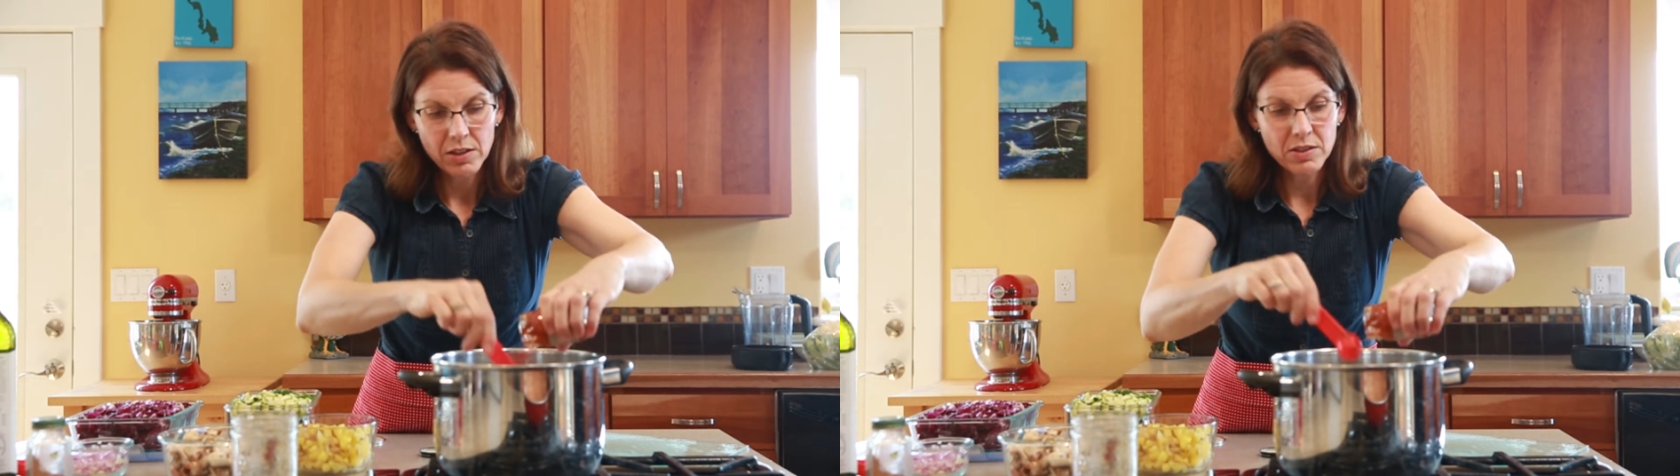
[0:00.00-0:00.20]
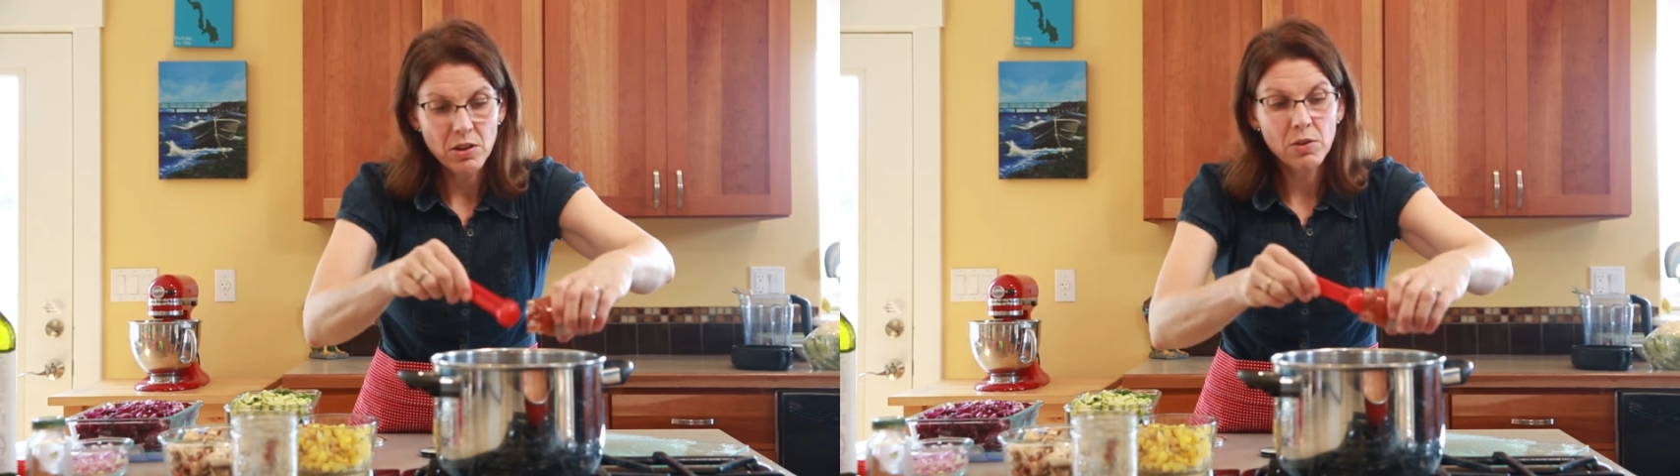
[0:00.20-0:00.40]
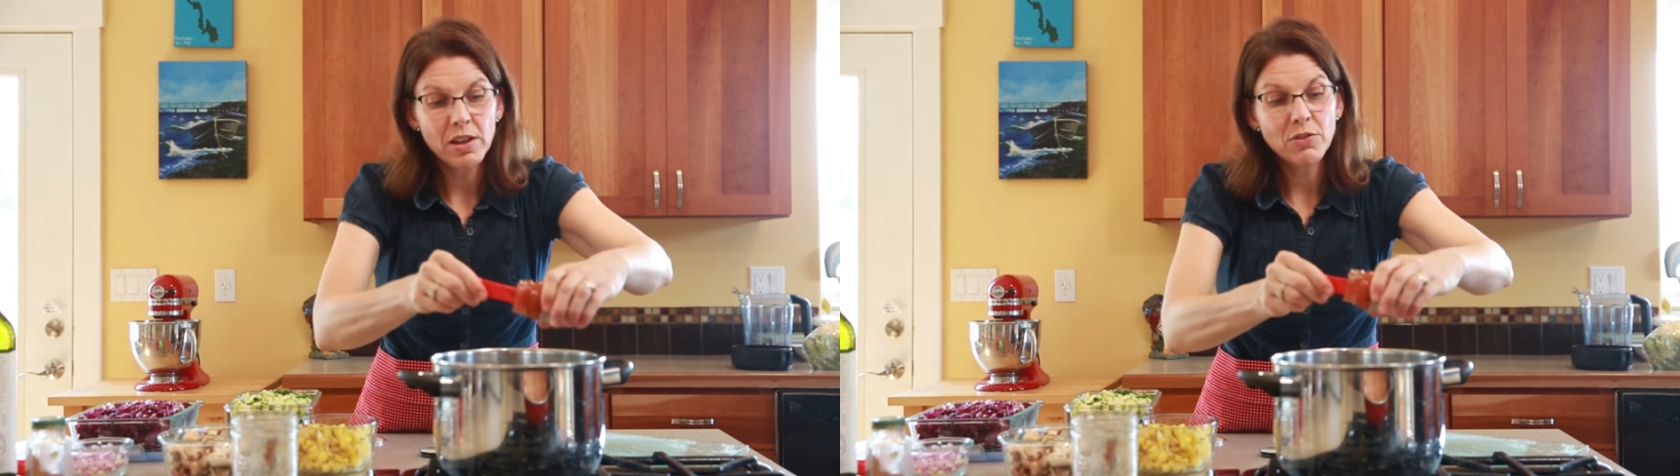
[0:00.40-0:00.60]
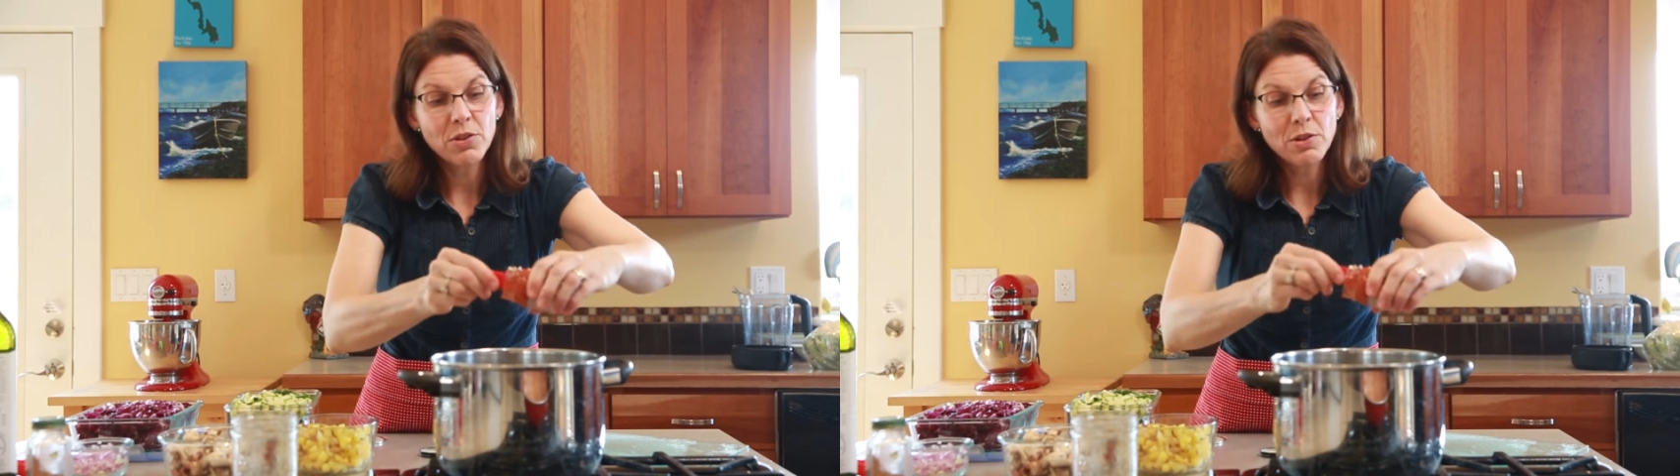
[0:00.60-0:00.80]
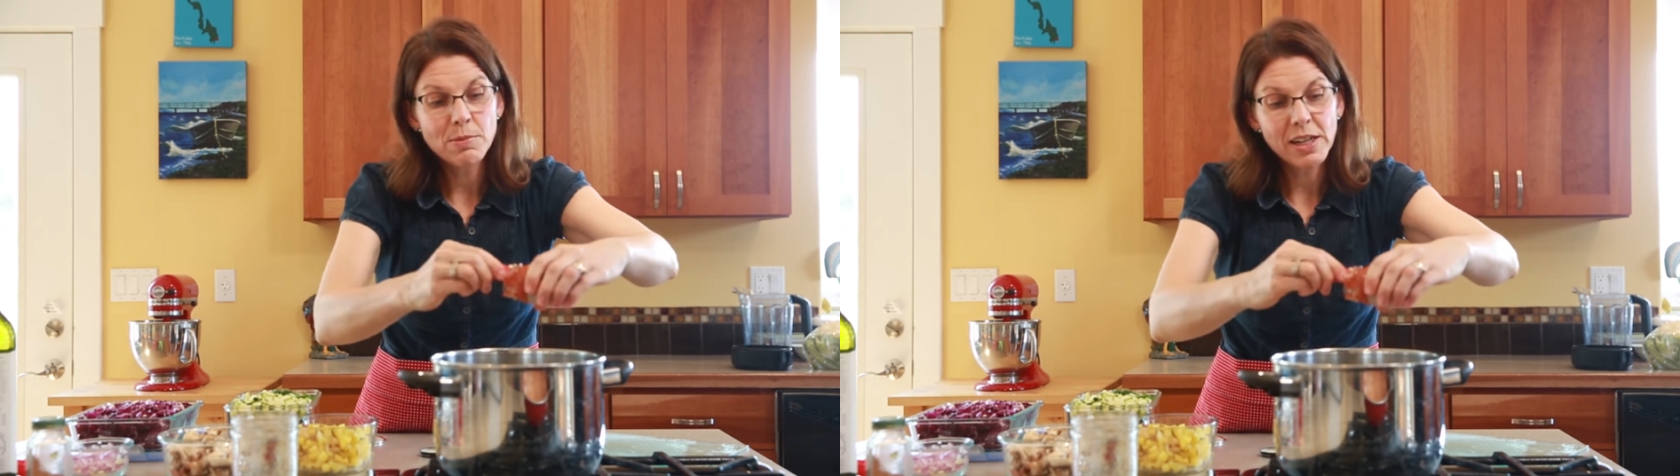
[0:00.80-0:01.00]
So if
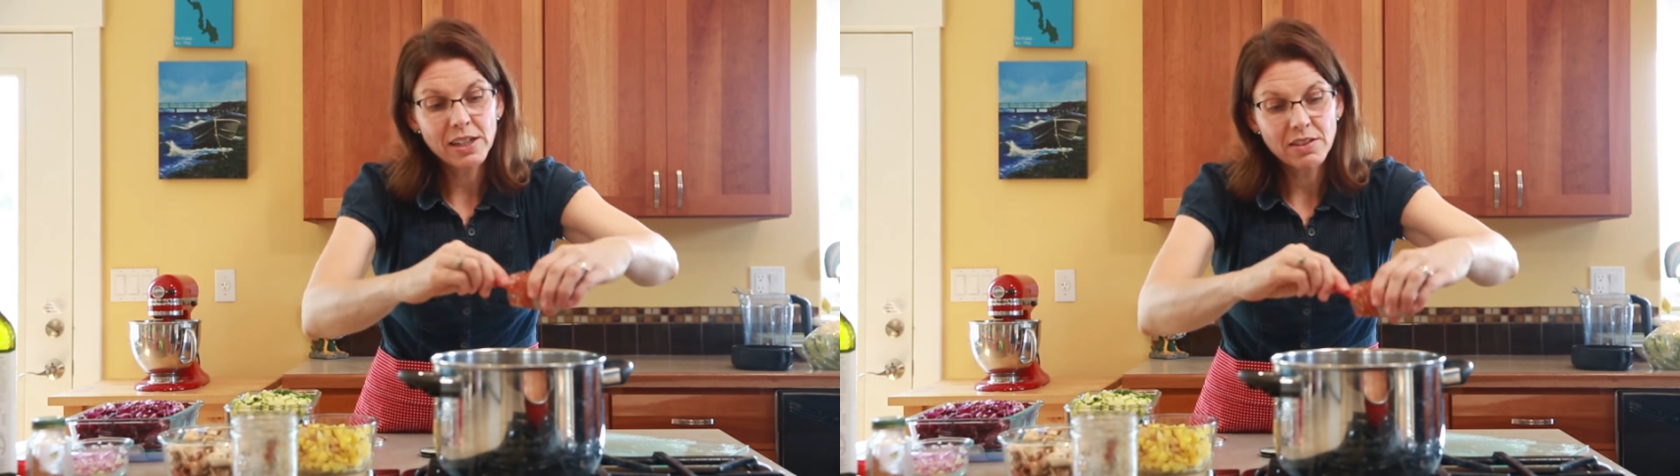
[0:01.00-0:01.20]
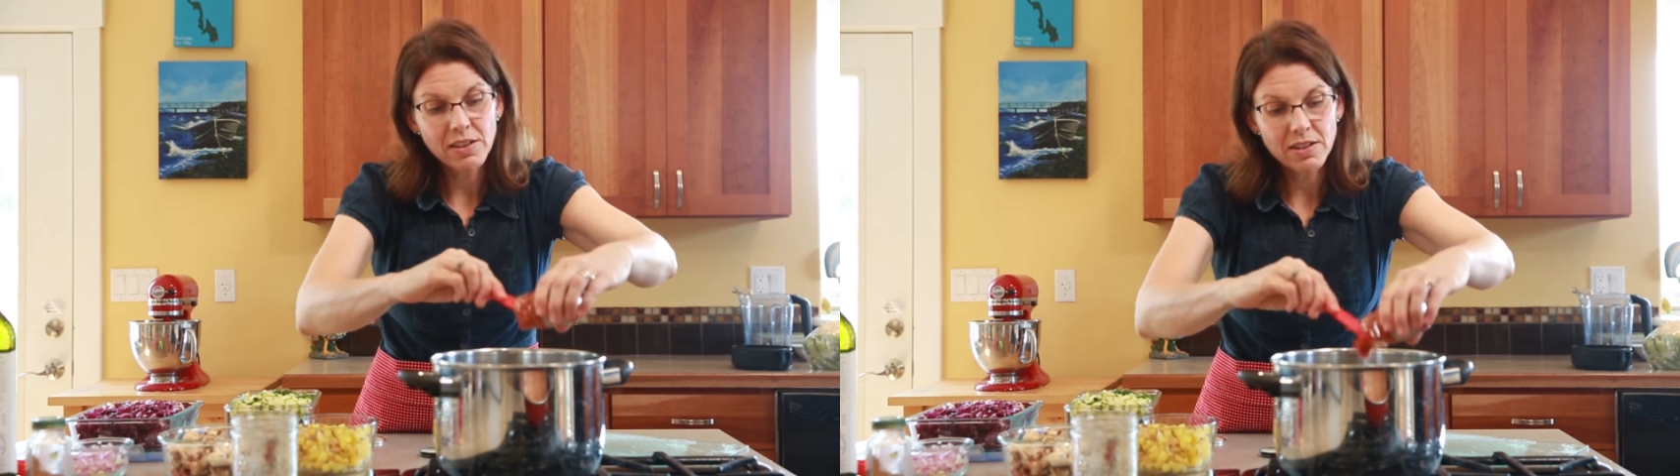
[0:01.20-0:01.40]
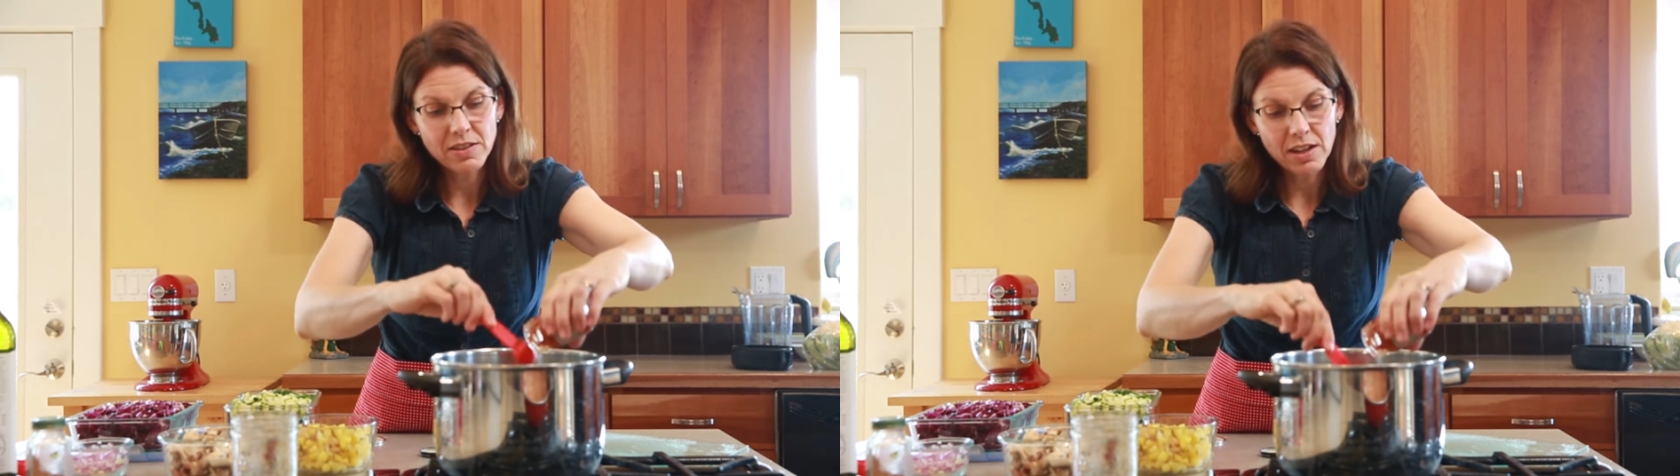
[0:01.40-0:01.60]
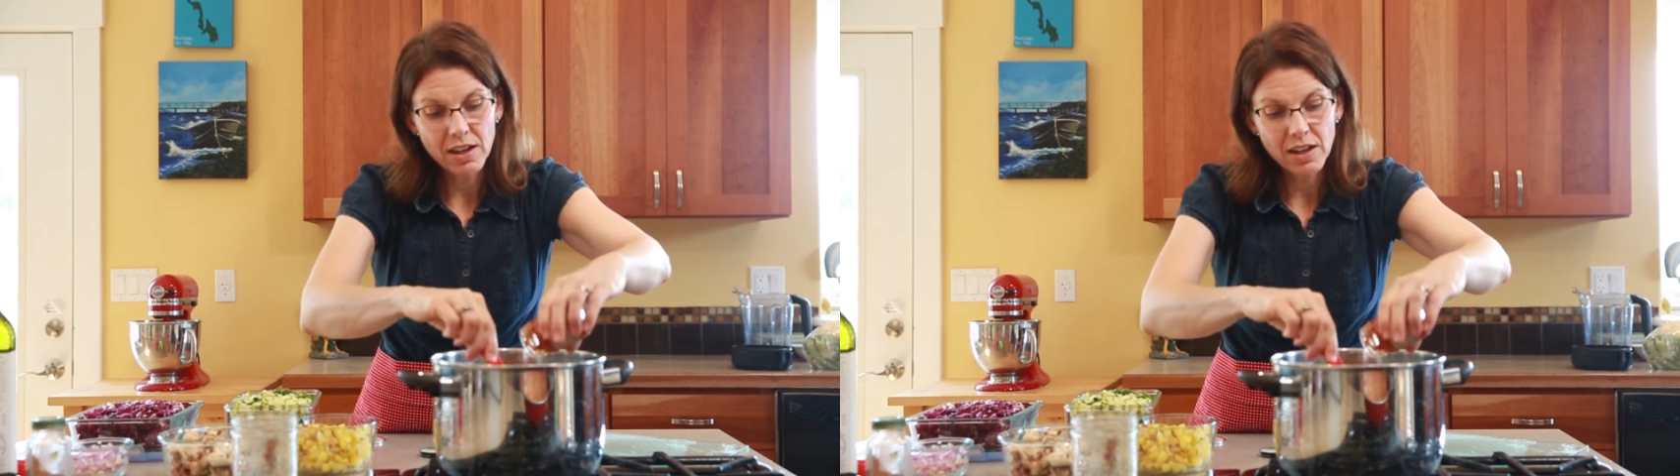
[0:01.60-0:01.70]
you're making this